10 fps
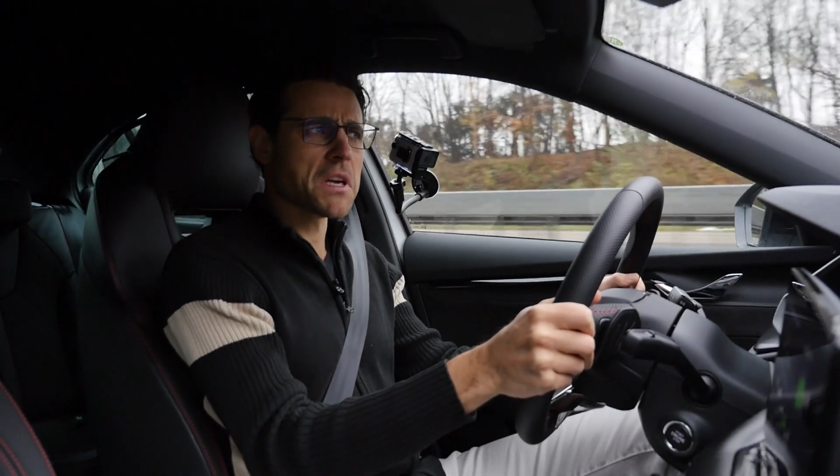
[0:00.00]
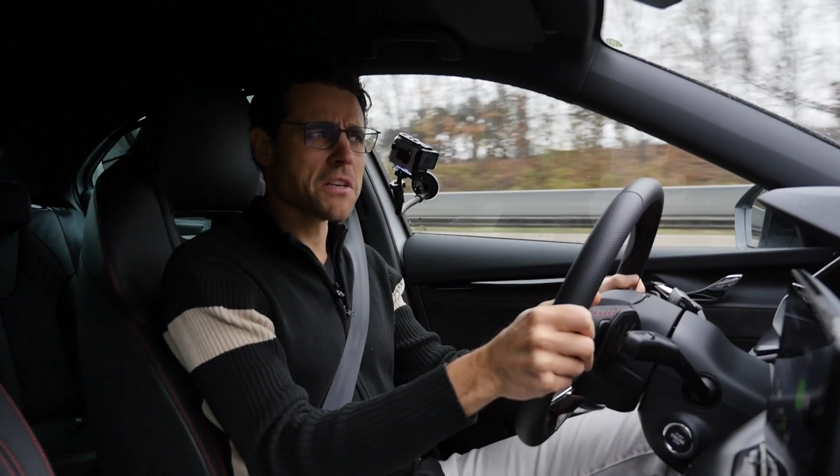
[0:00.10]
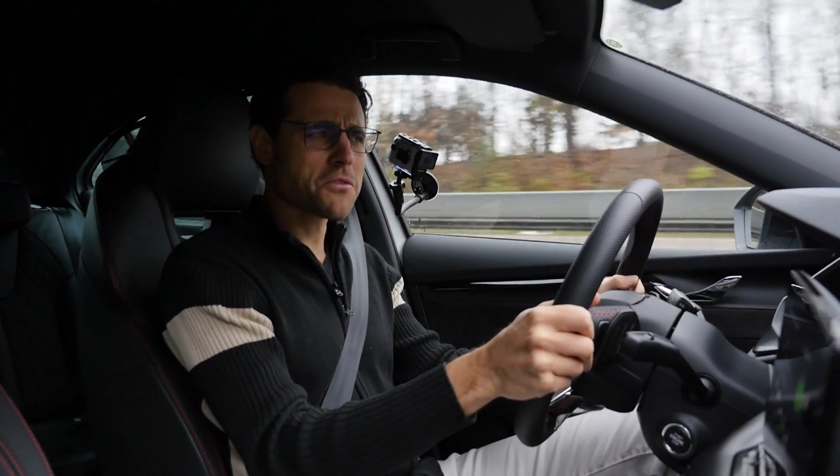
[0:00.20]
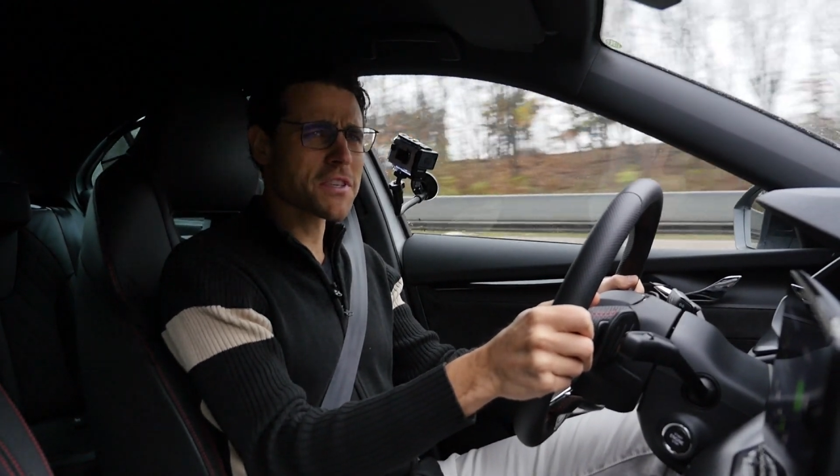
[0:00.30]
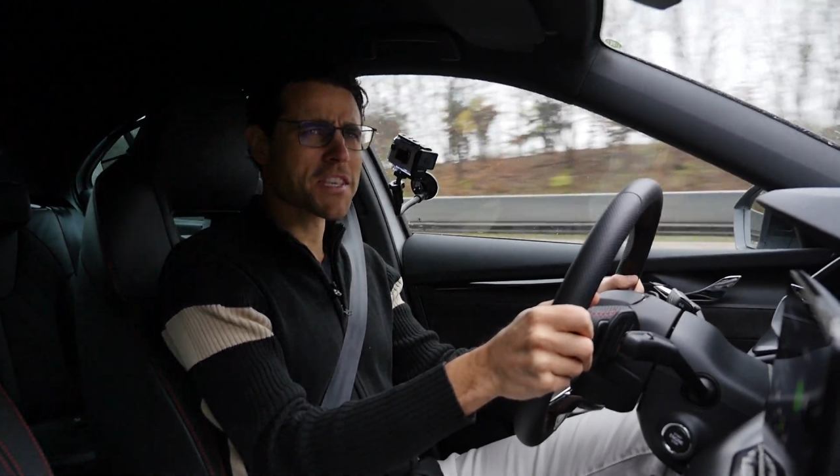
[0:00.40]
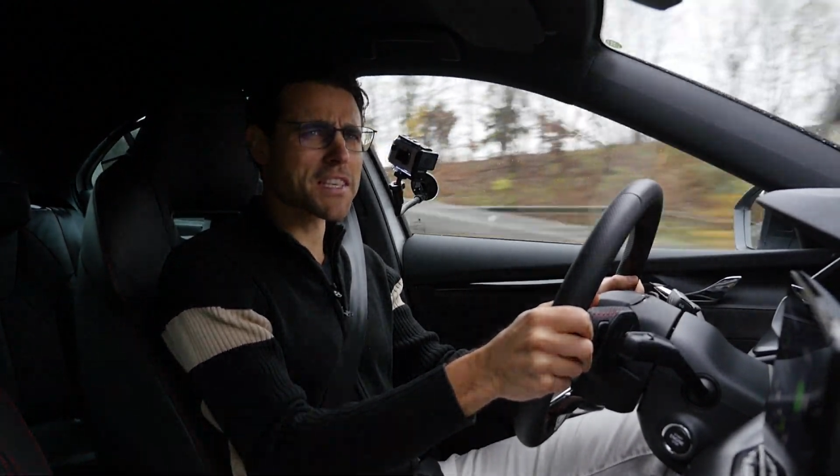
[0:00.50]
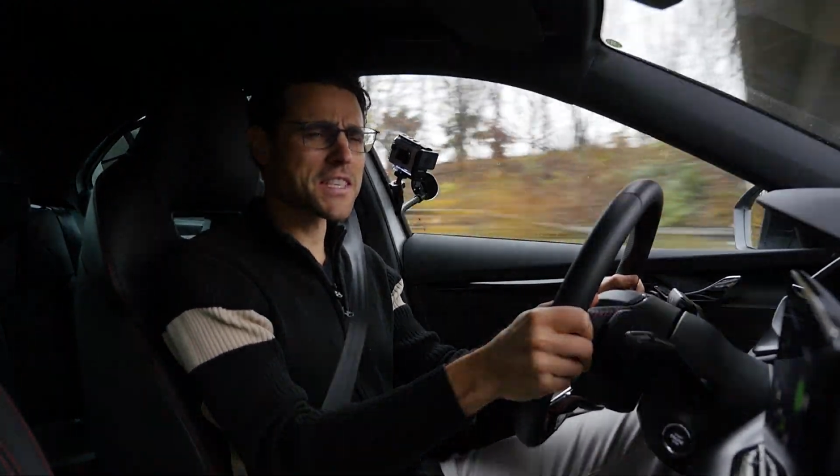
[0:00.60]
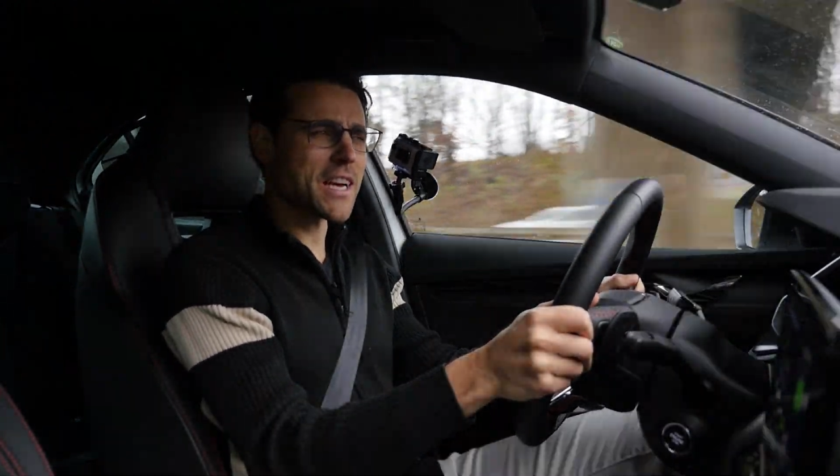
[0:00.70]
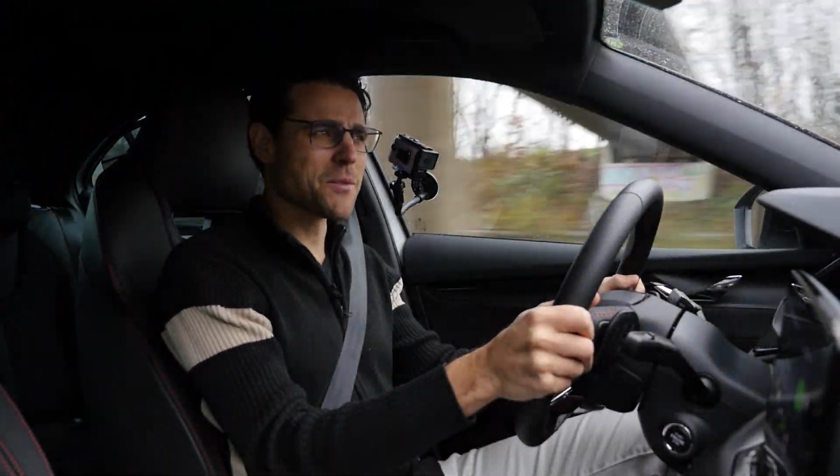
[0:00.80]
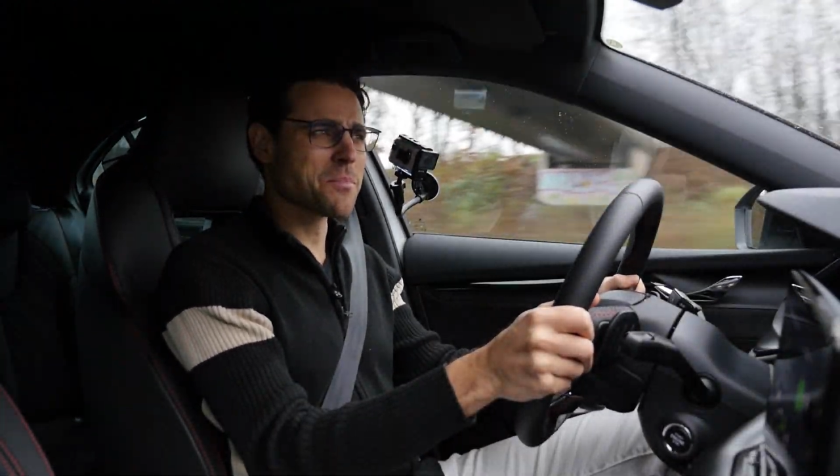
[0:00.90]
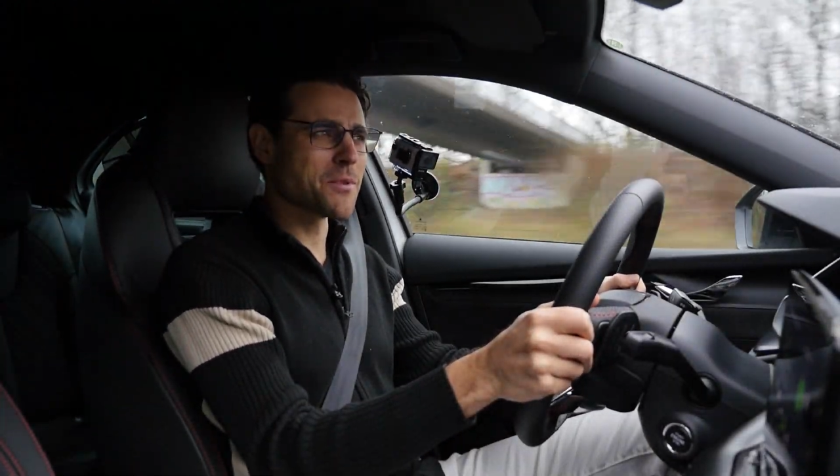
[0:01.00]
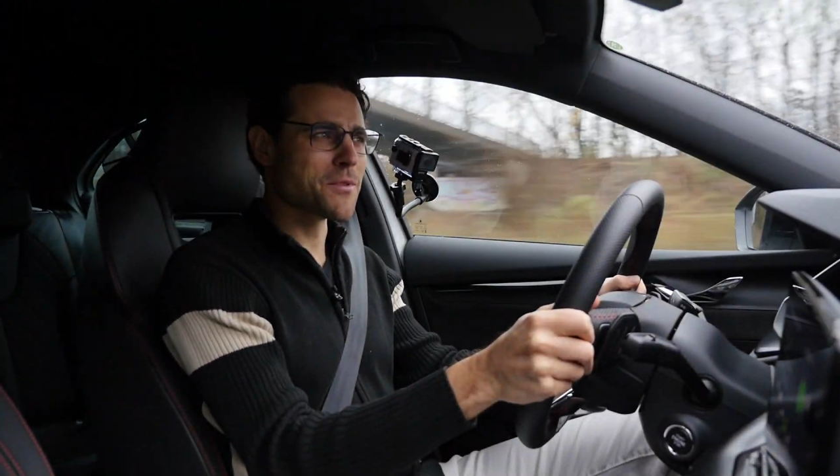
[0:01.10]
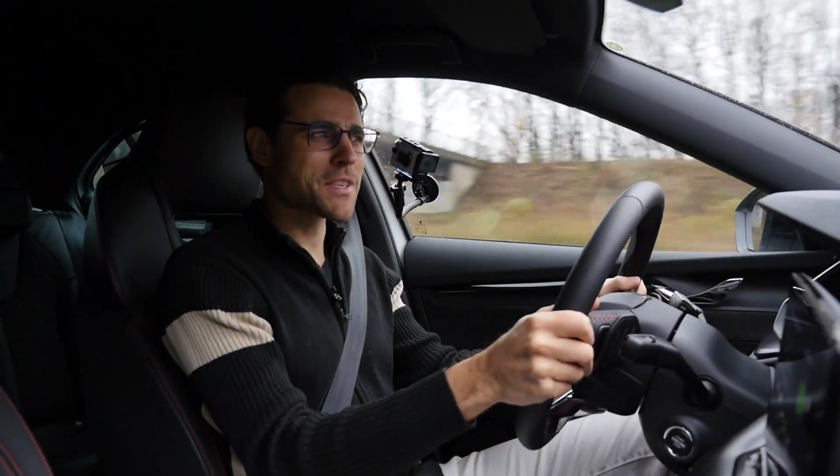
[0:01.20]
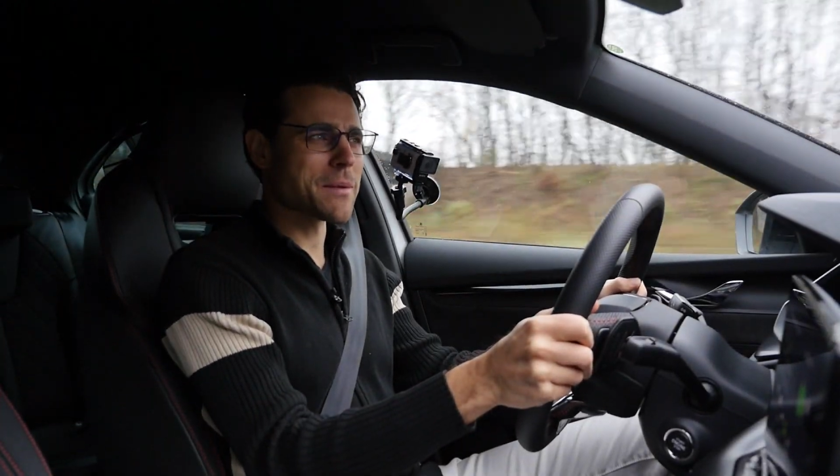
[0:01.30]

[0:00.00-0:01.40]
Interesting sound boost.